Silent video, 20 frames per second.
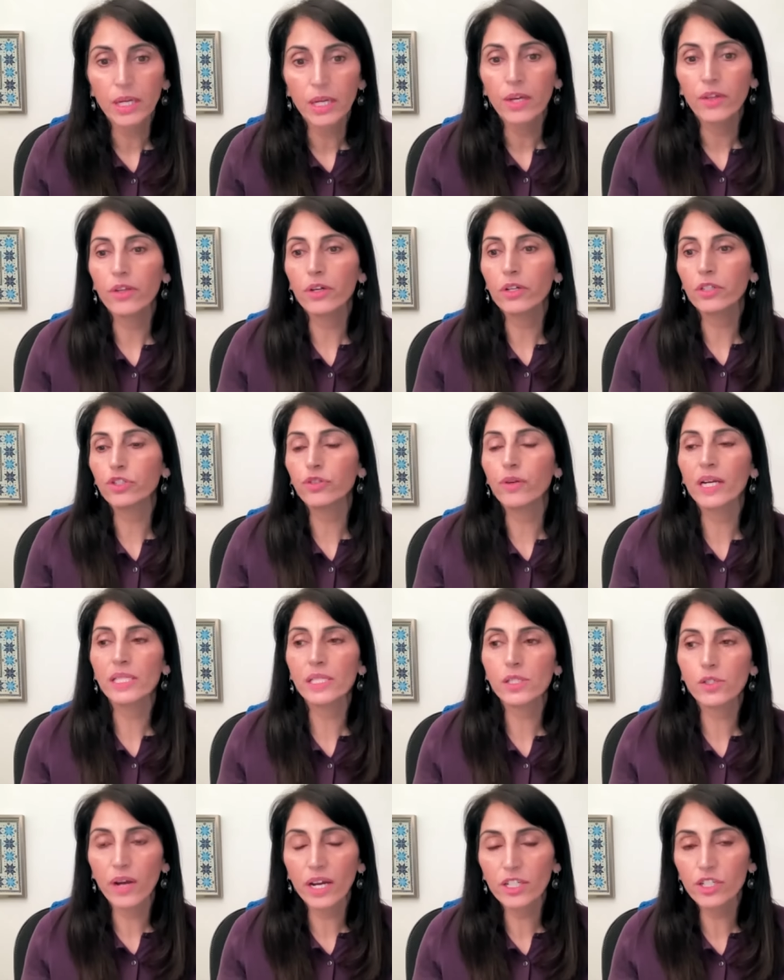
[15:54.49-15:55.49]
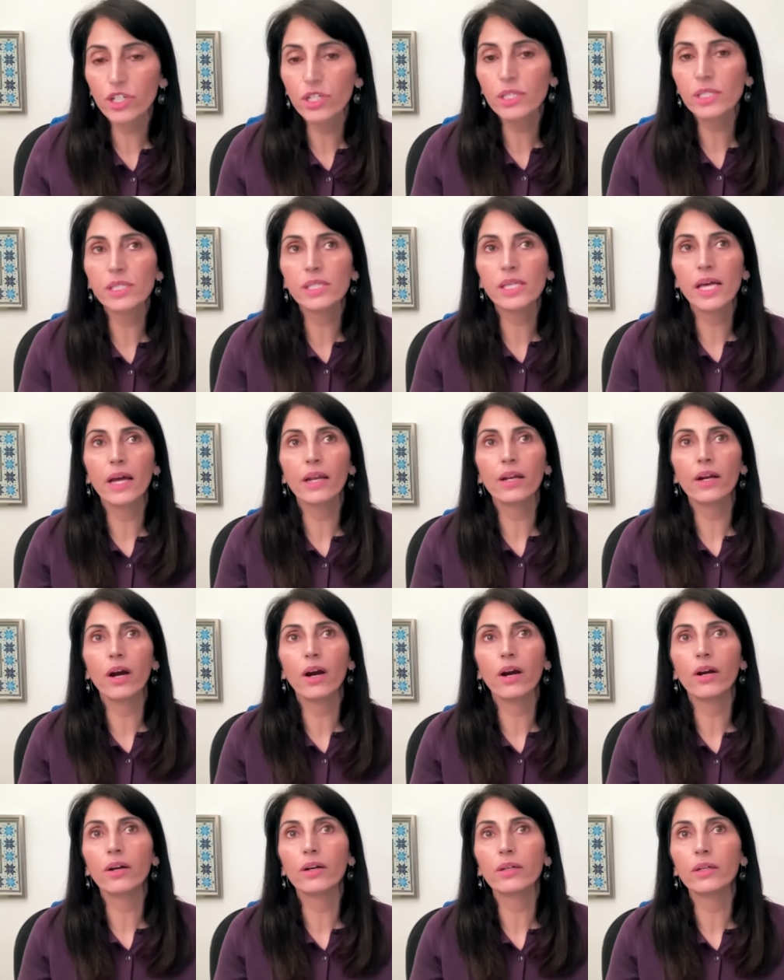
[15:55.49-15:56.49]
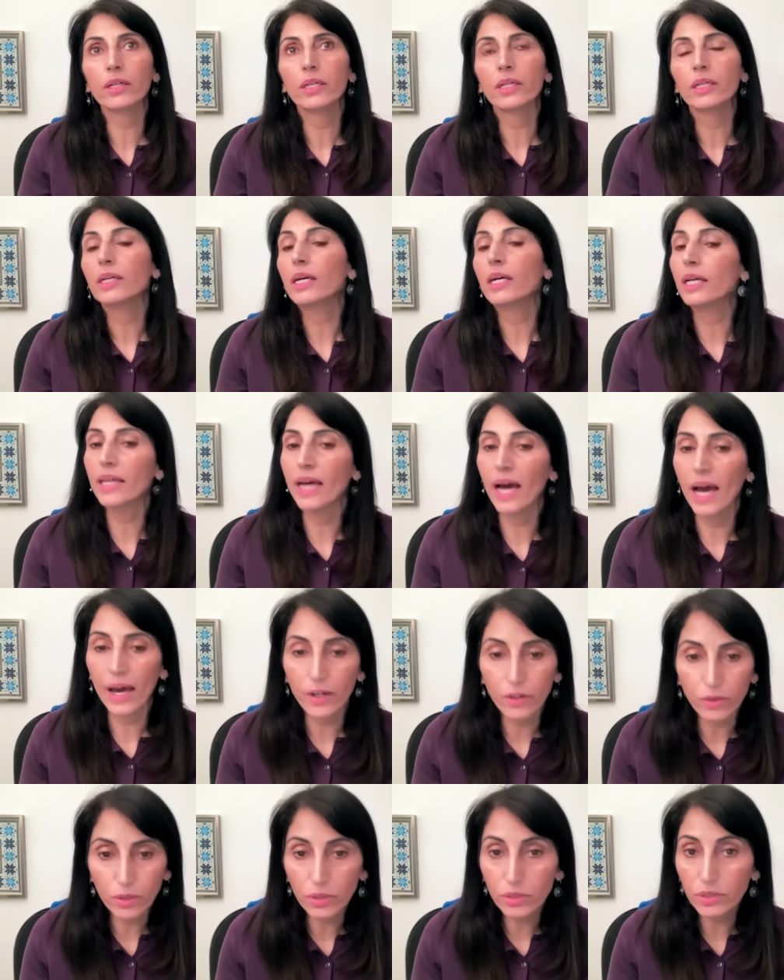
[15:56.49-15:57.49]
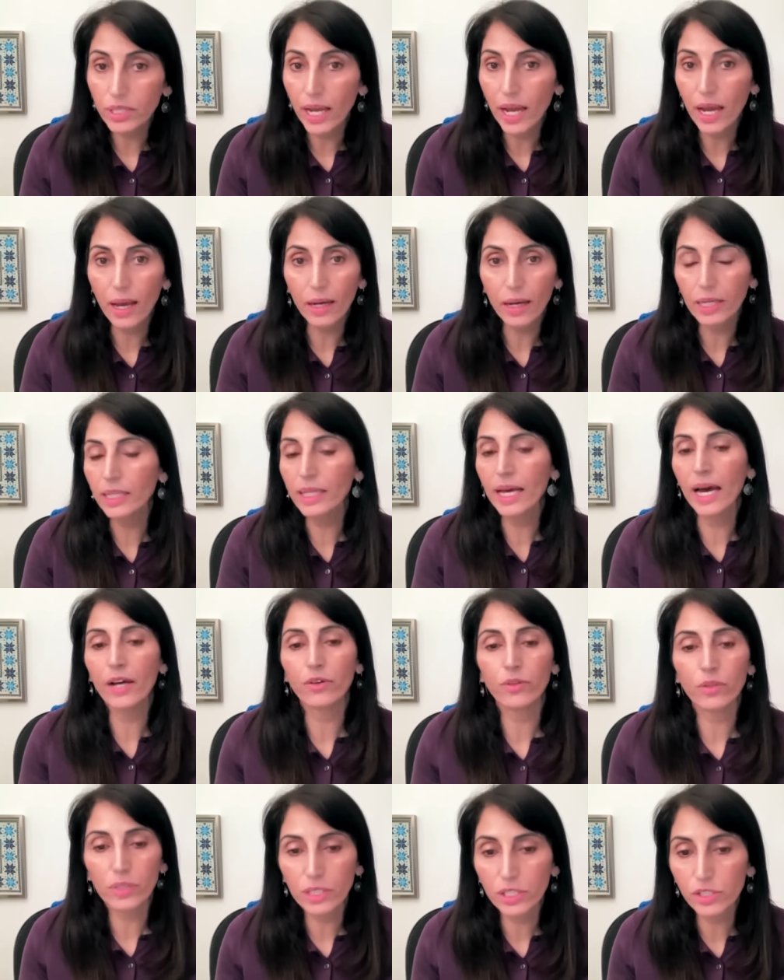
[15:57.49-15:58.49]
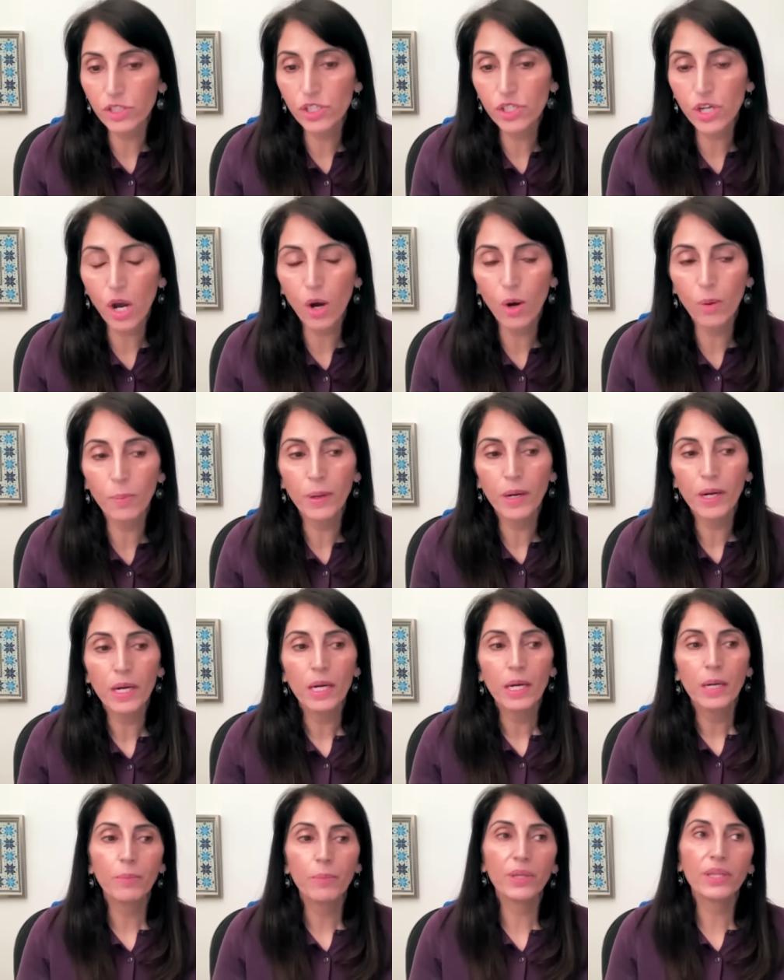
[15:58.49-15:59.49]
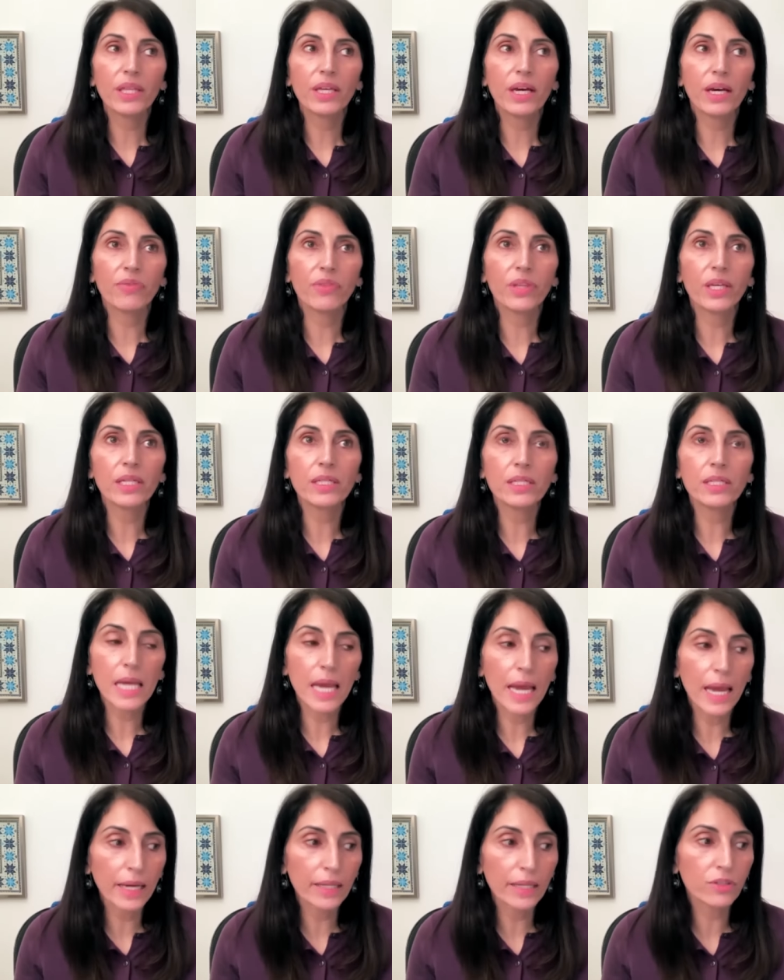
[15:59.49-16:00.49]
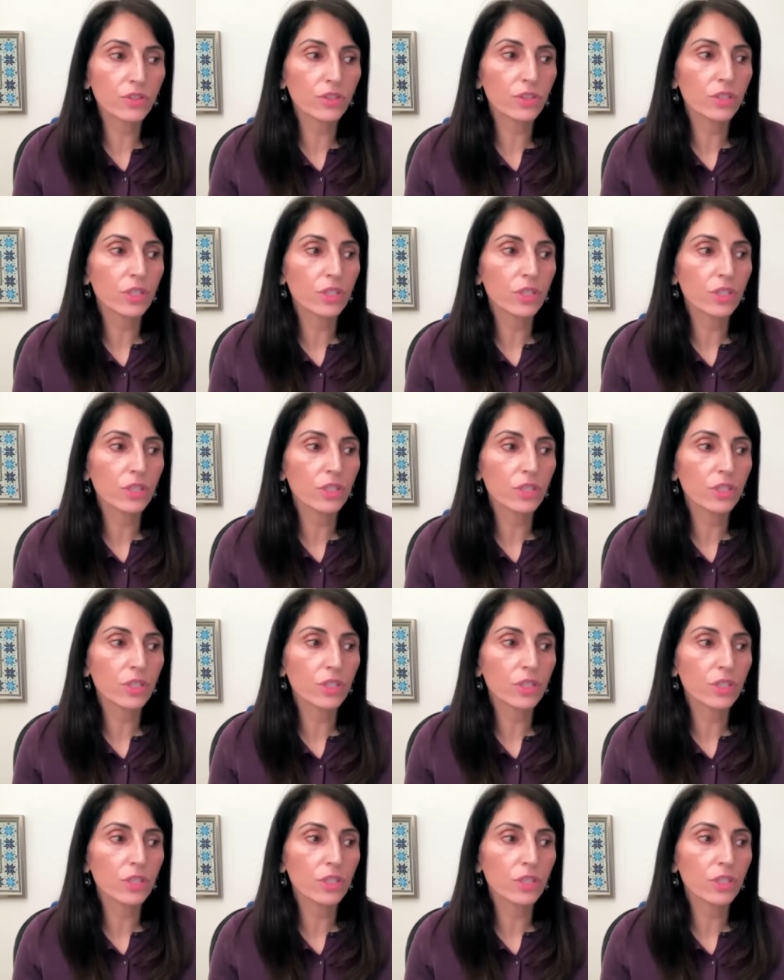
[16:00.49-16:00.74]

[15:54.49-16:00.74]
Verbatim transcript: there are transgressions that are collateral, de- collateral in scope, but that the intent